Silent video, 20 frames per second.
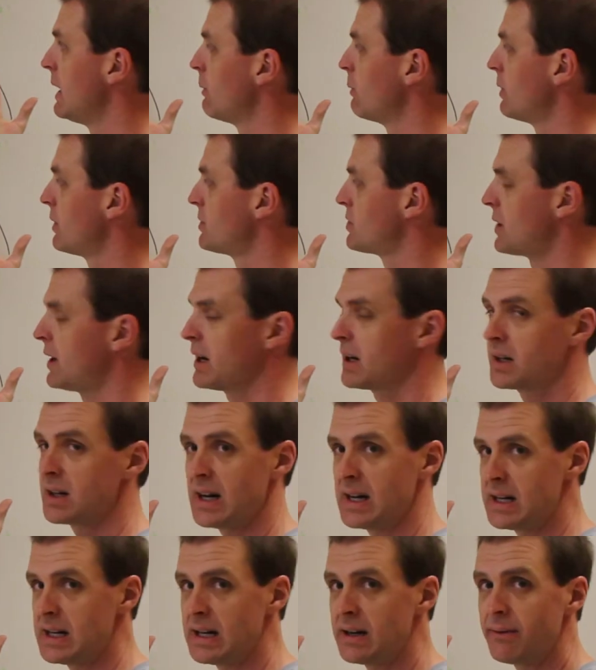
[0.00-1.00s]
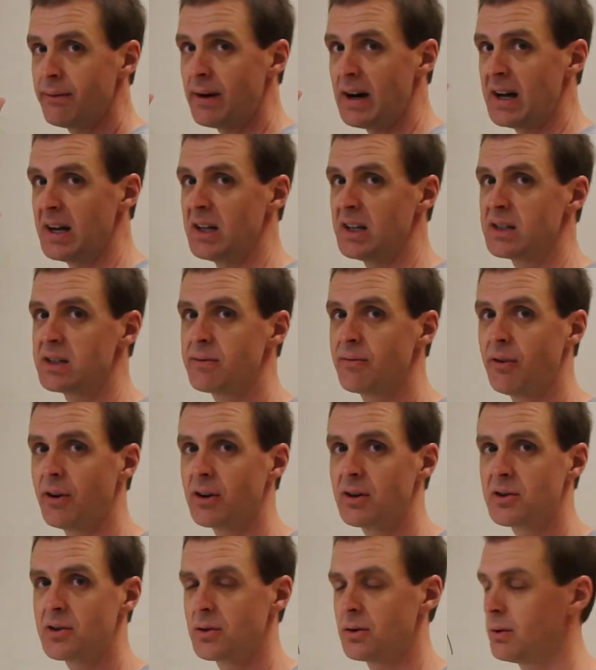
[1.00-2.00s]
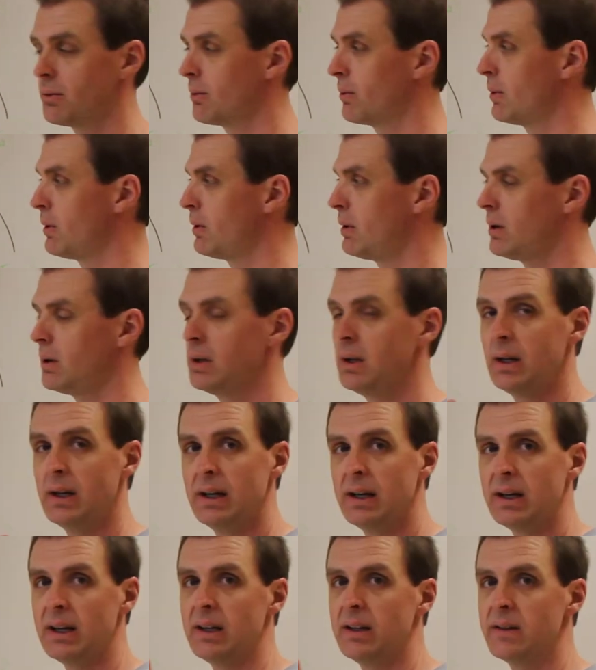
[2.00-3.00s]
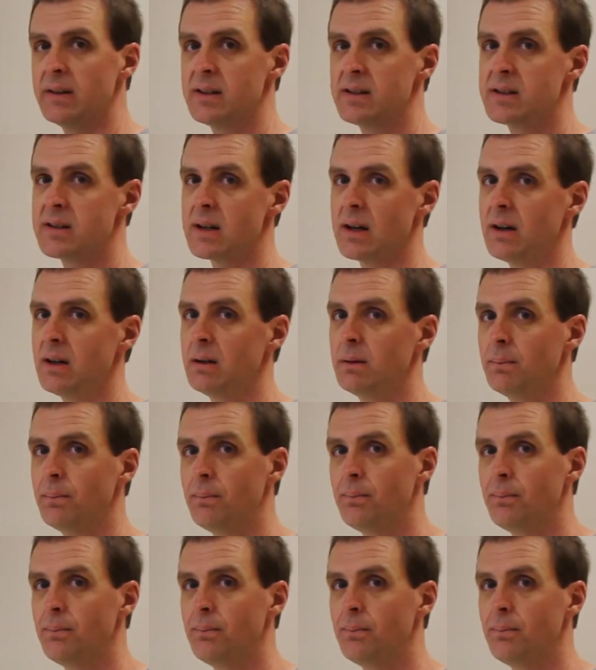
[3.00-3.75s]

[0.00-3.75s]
and we're trying to identify its functional role in the cell.